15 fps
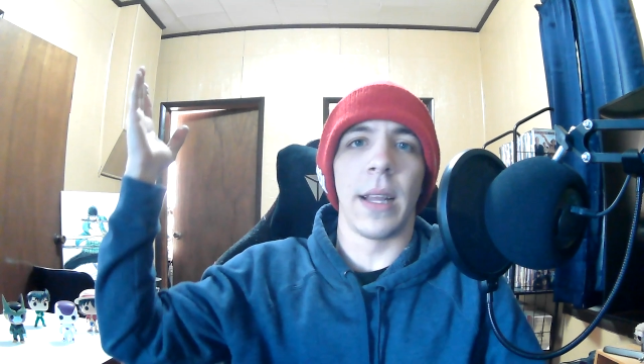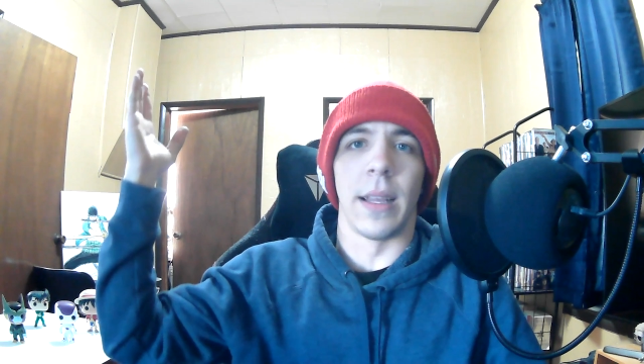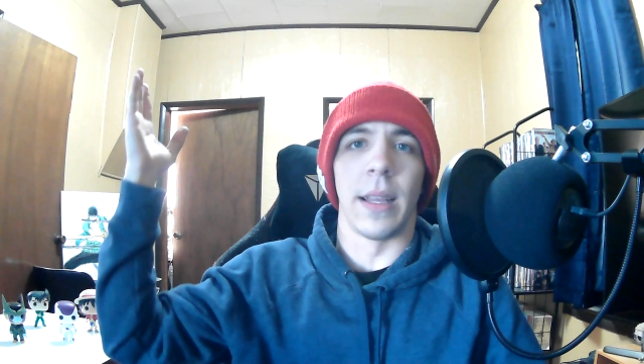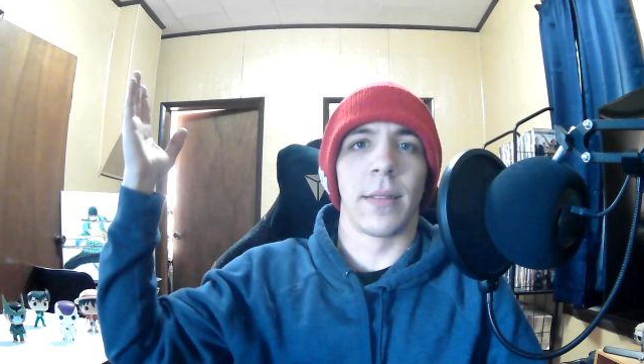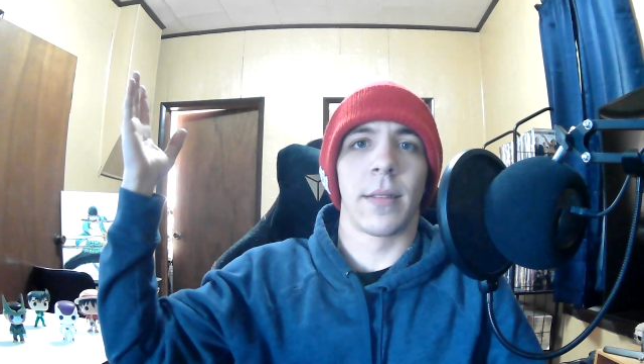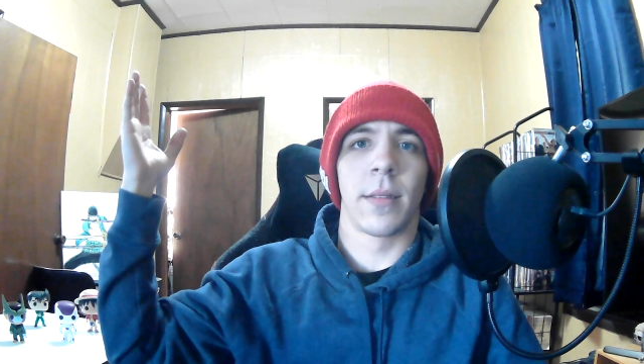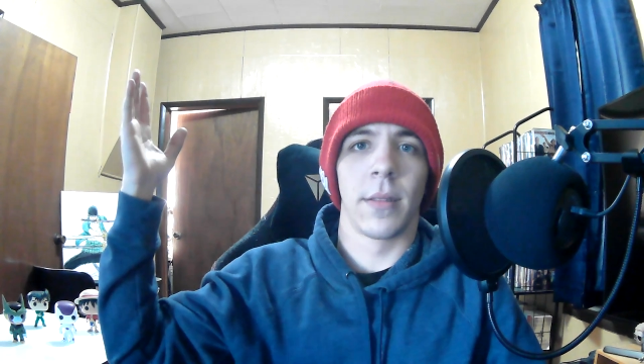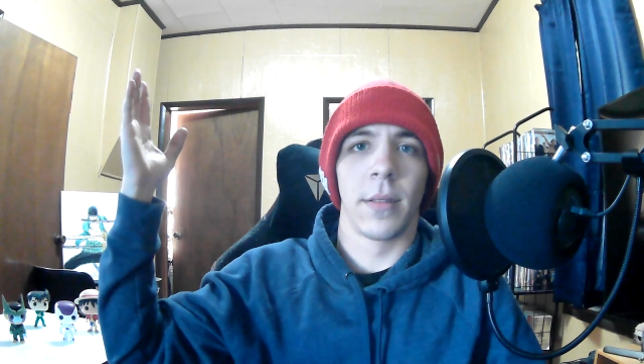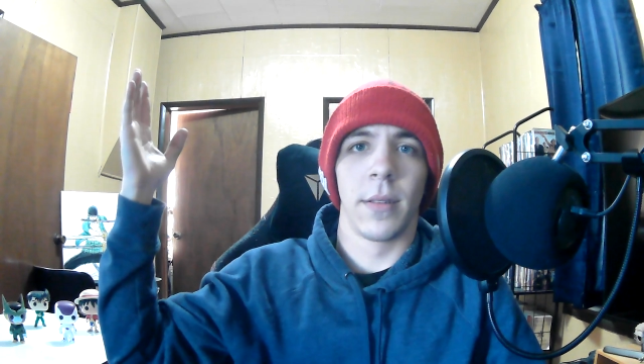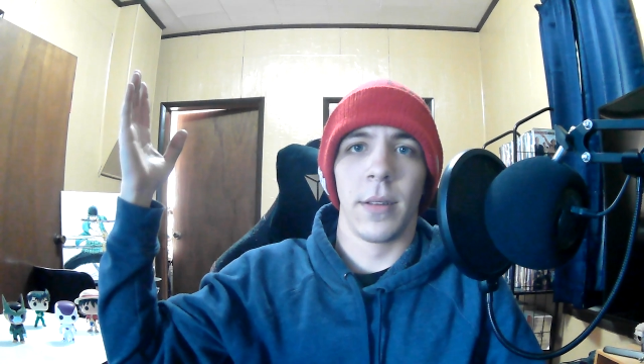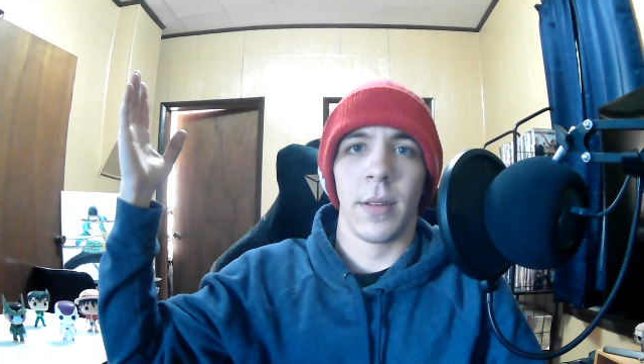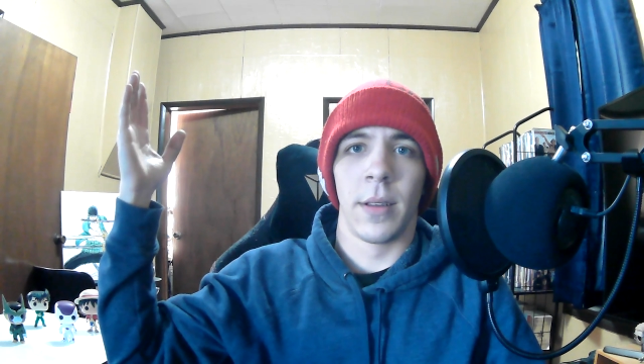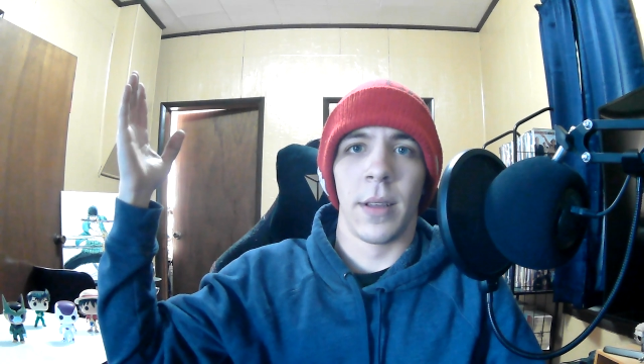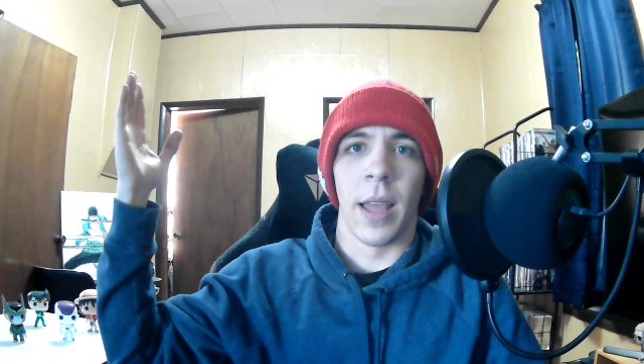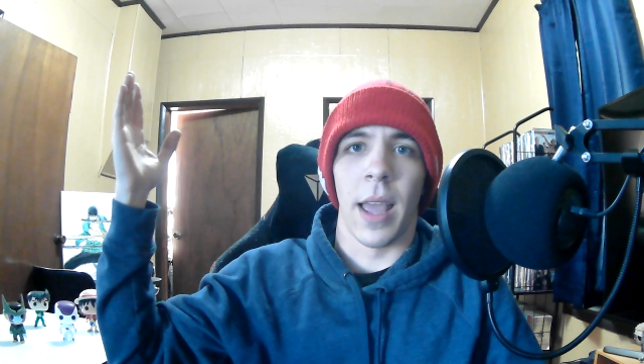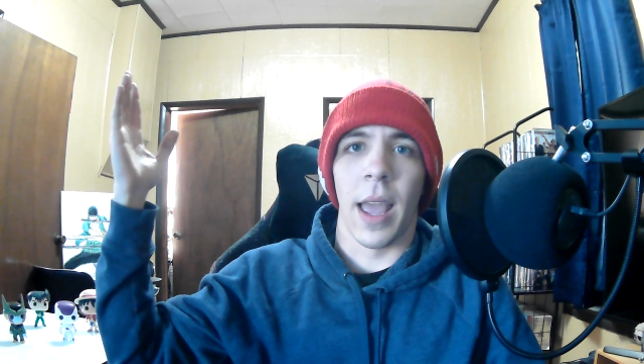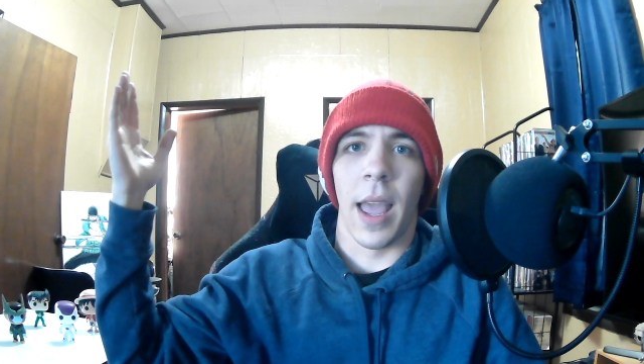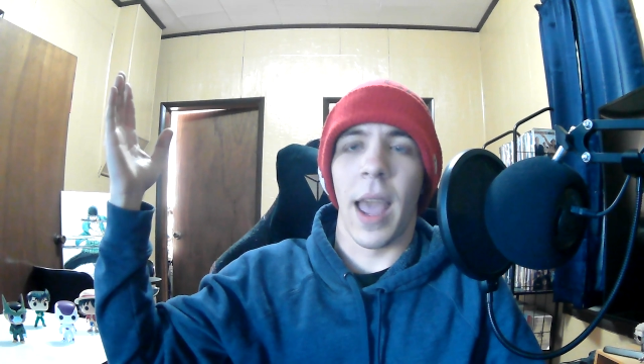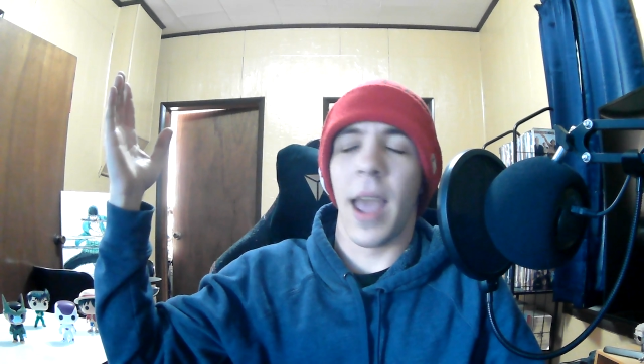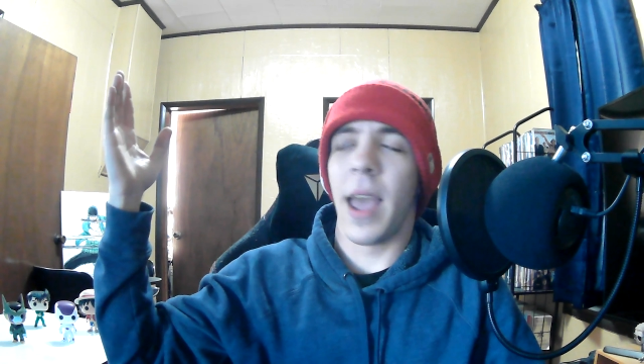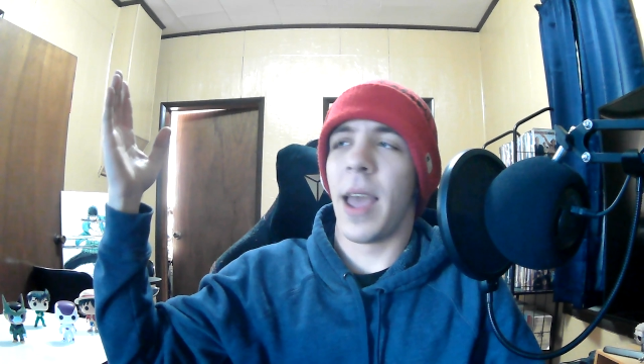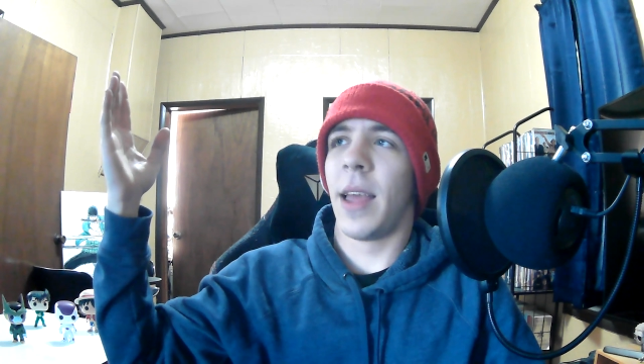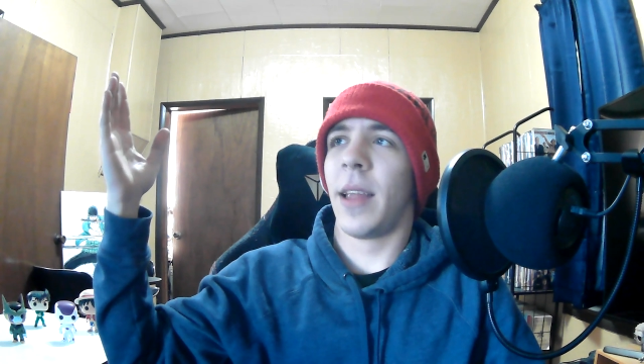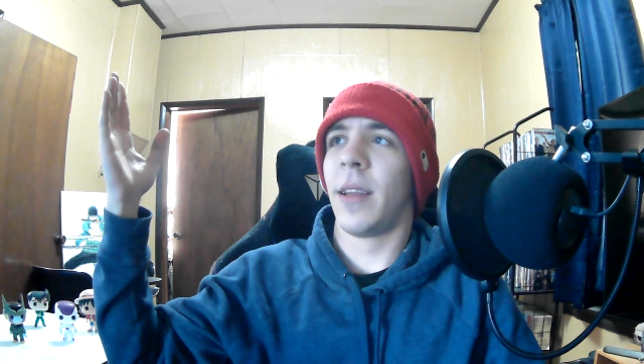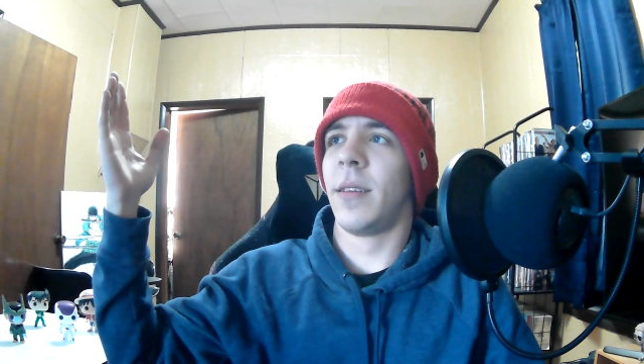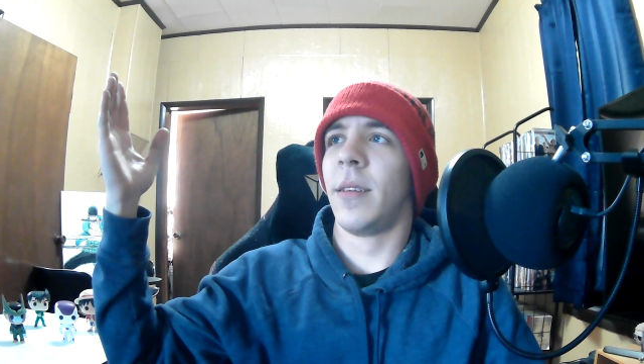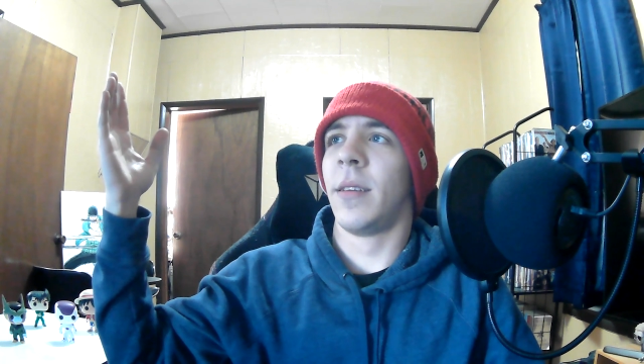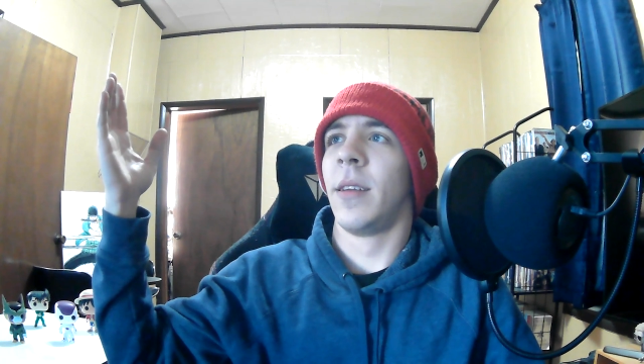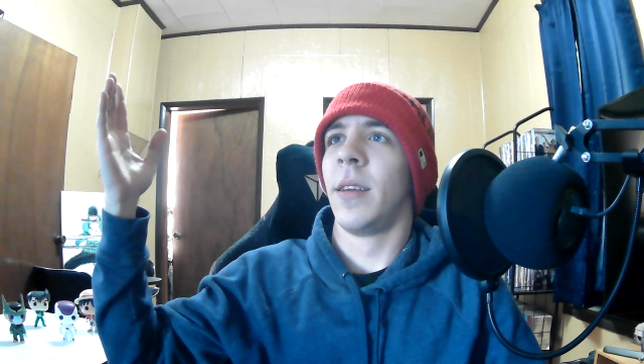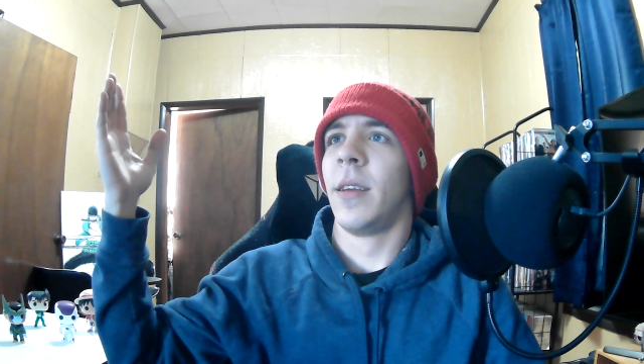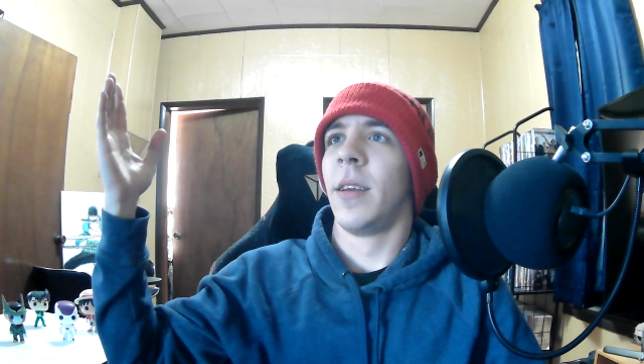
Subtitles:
is. And